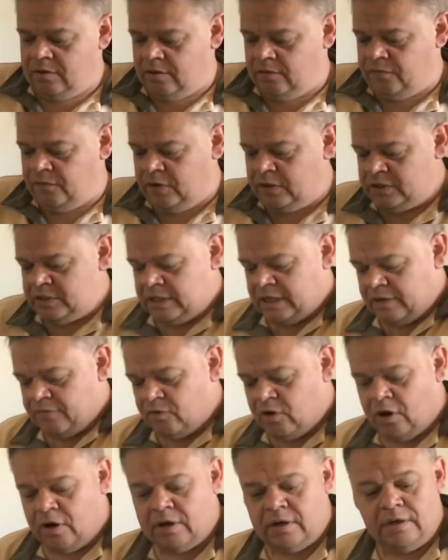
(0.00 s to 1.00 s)
the first thing I've
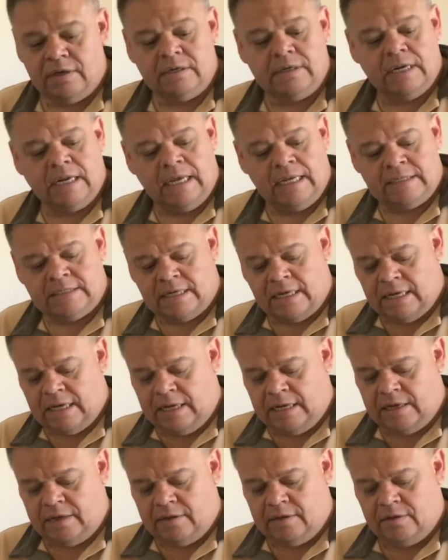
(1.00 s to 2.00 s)
got is
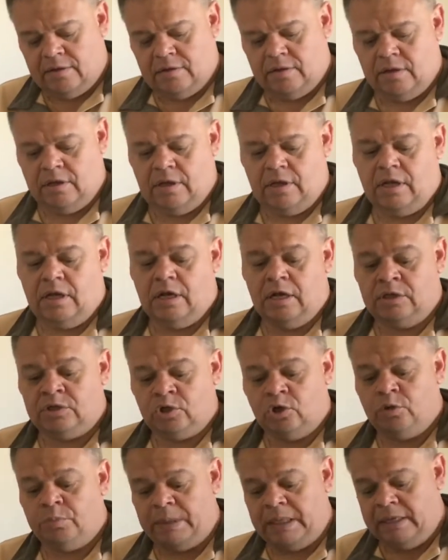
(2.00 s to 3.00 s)
a
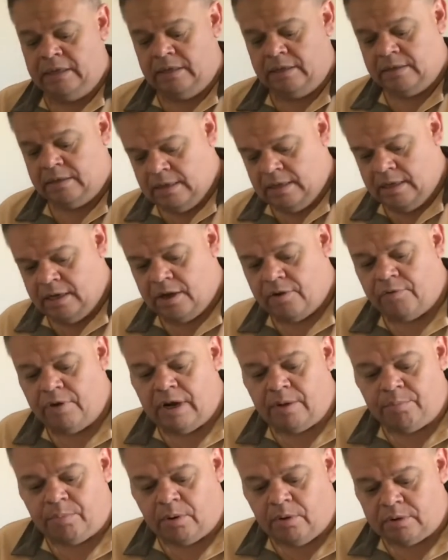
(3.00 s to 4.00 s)
Joby
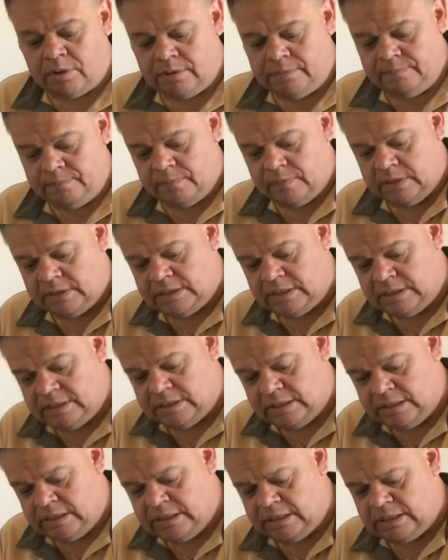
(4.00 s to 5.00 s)
Gorilla Pod. This
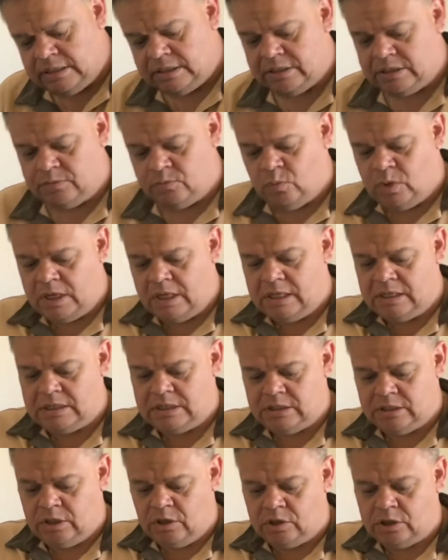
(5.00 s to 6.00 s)
is one of
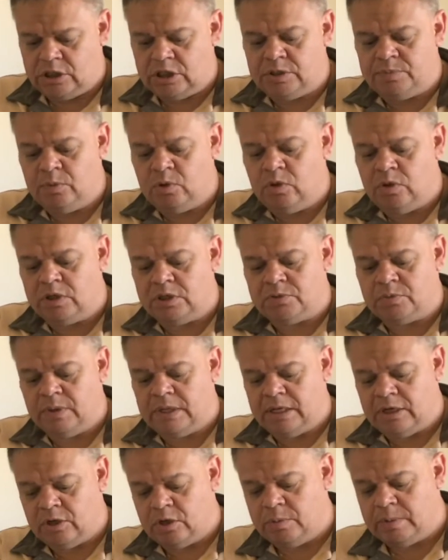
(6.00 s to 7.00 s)
the, not the smallest one
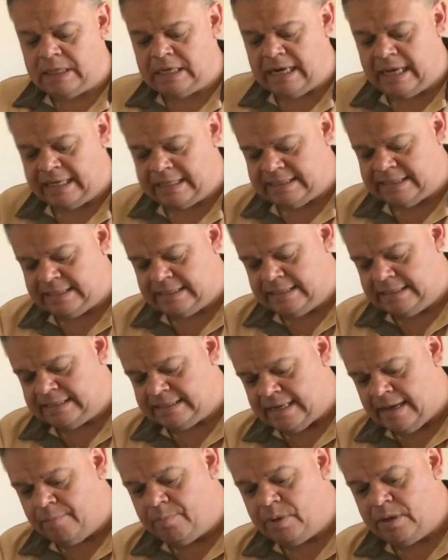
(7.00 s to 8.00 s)
they do, but the next
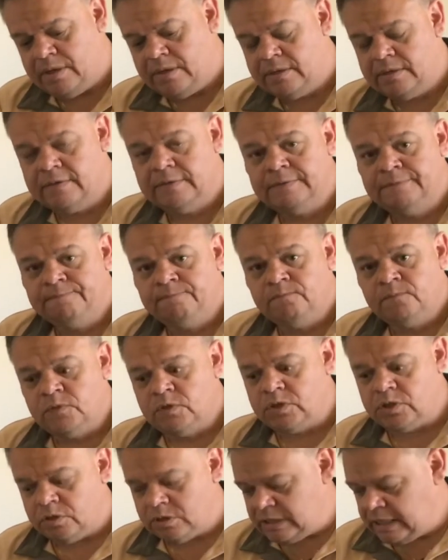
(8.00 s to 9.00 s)
size up.
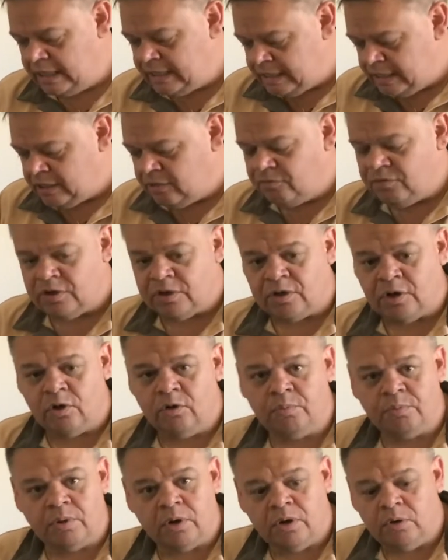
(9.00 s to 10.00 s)
So it's ideal for the
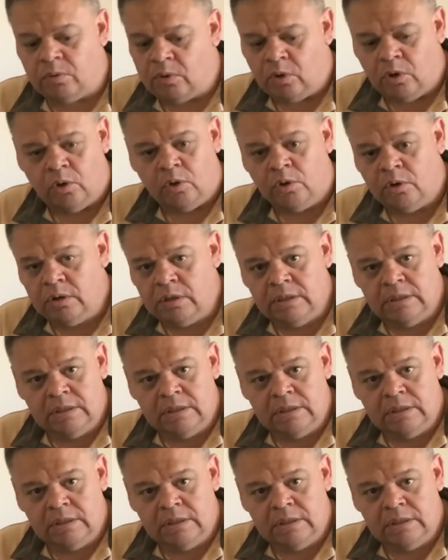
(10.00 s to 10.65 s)
GoPro or